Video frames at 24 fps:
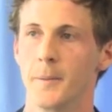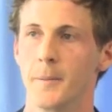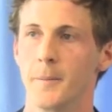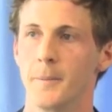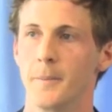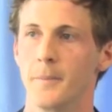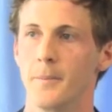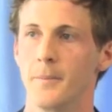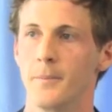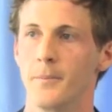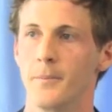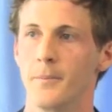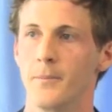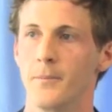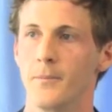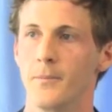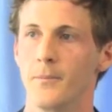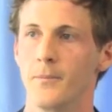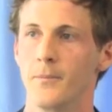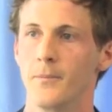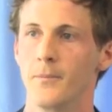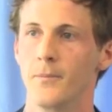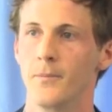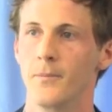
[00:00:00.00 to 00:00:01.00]

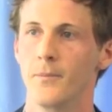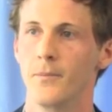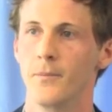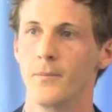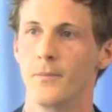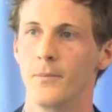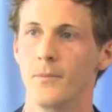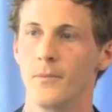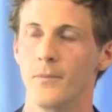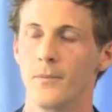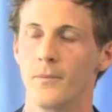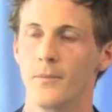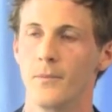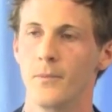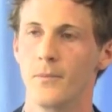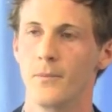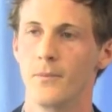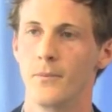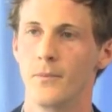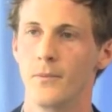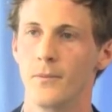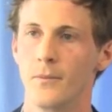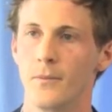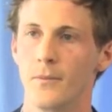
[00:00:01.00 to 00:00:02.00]

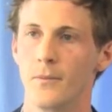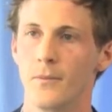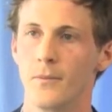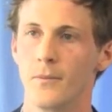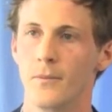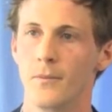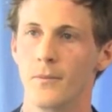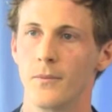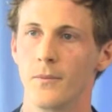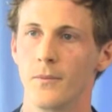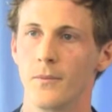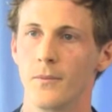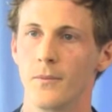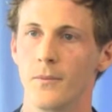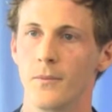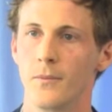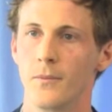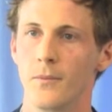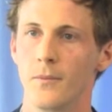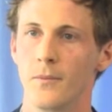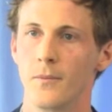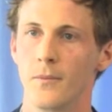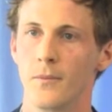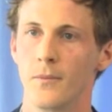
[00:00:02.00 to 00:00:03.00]

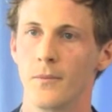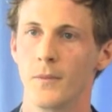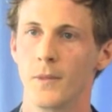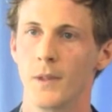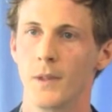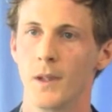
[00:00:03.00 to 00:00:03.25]
Nothing is said.